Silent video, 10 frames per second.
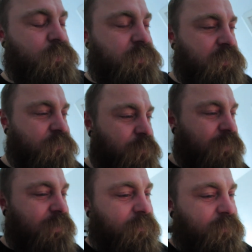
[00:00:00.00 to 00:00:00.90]
personally for
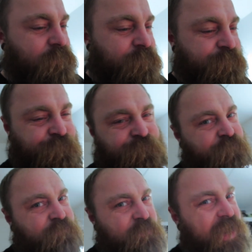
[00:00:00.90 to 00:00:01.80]
me,
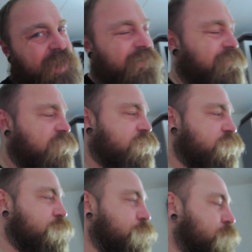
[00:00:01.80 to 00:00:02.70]
nah, not
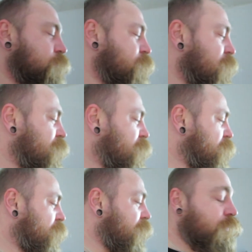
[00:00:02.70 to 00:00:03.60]
so good.
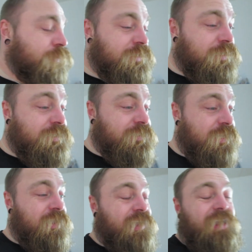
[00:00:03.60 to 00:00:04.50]
Anyways, guys,
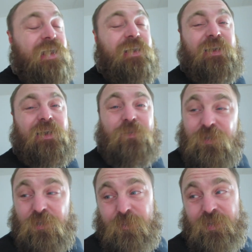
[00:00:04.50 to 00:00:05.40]
I
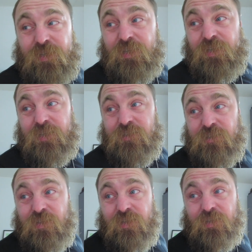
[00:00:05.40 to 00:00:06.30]
want to go to bed. It's
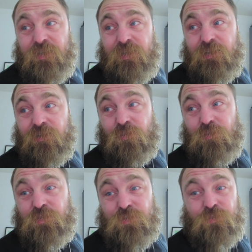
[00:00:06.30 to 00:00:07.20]
like
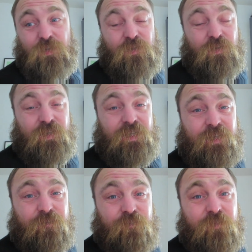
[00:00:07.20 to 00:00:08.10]
almost 2 o'clock
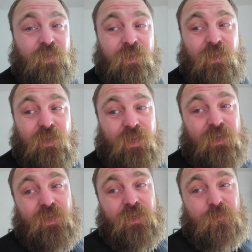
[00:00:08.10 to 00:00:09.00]
a.m.
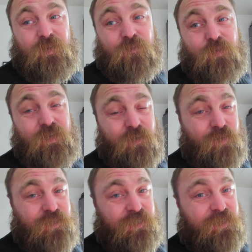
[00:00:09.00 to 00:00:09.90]
and I've been really
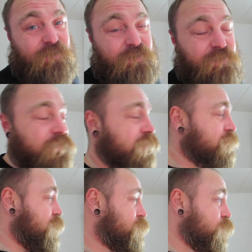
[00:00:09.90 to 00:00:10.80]
crashing out this
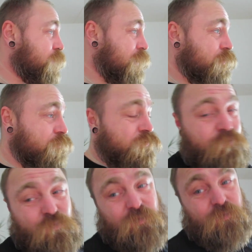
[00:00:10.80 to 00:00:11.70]
after we came home from the
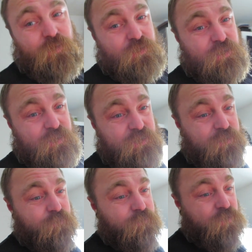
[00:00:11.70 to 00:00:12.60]
movie, watching
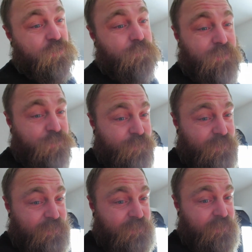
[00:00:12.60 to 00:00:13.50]
some
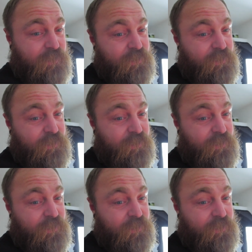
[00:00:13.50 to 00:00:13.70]
documentaries.